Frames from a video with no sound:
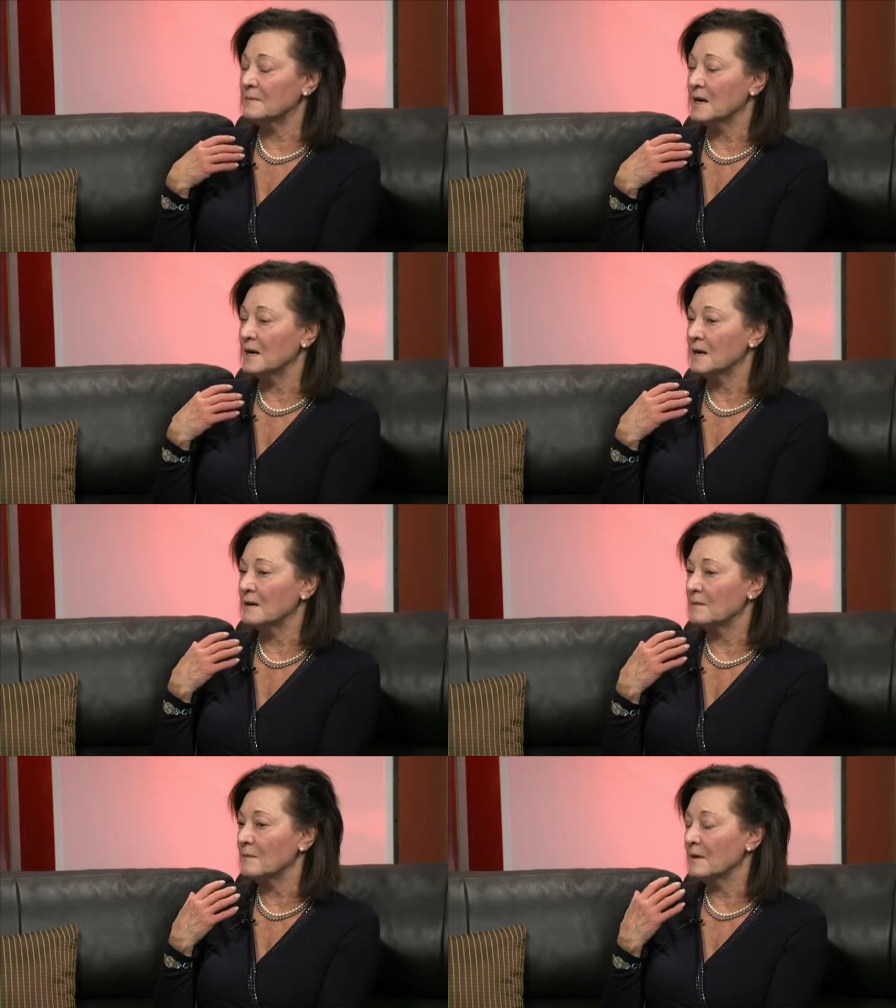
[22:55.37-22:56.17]
uh,
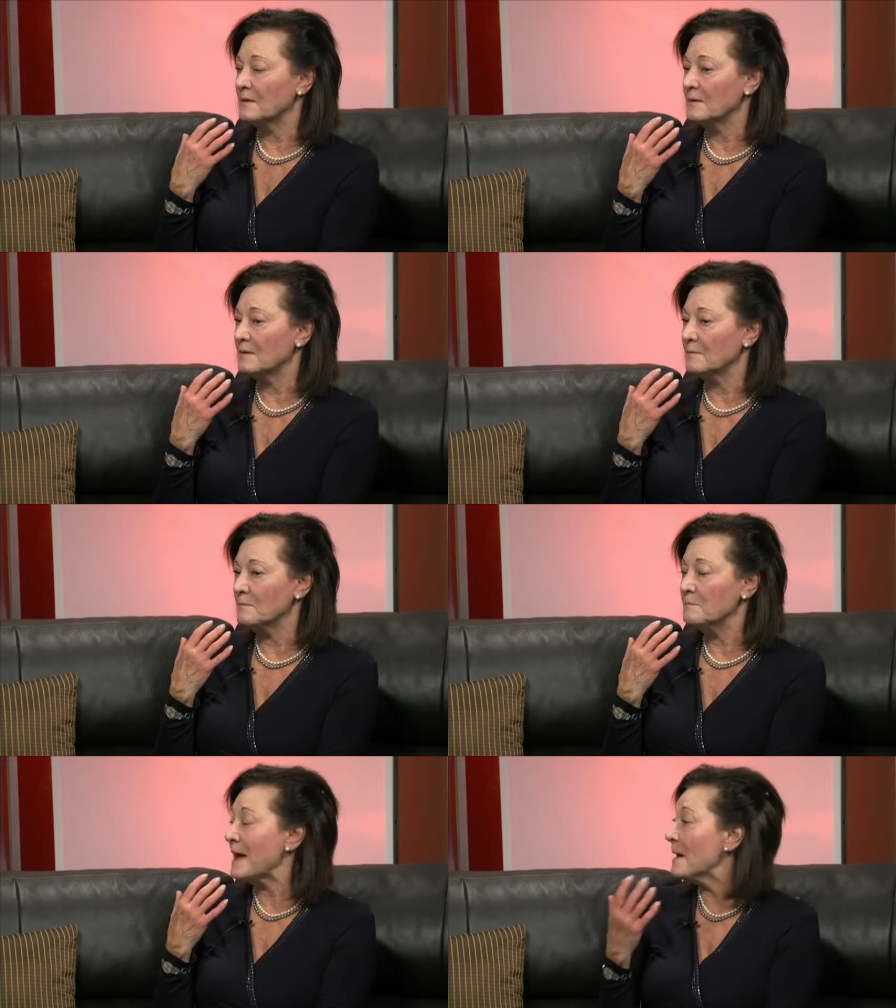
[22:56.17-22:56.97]
uh,
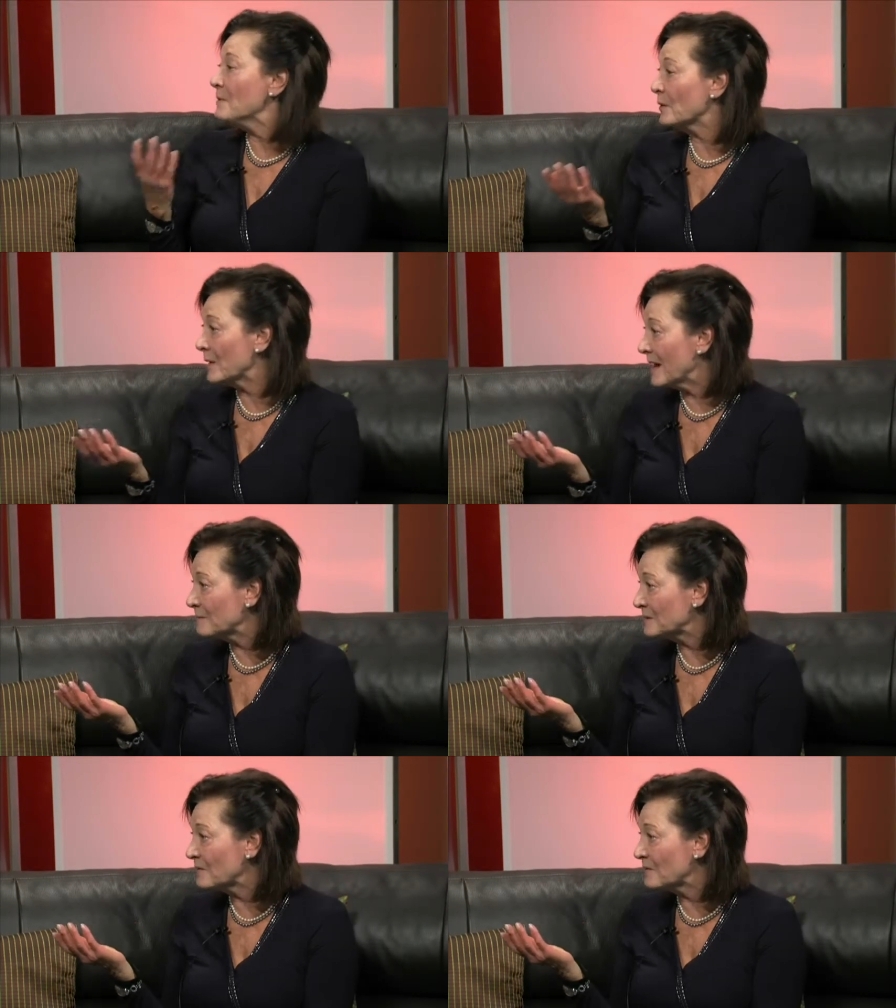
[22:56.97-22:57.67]
mammograms,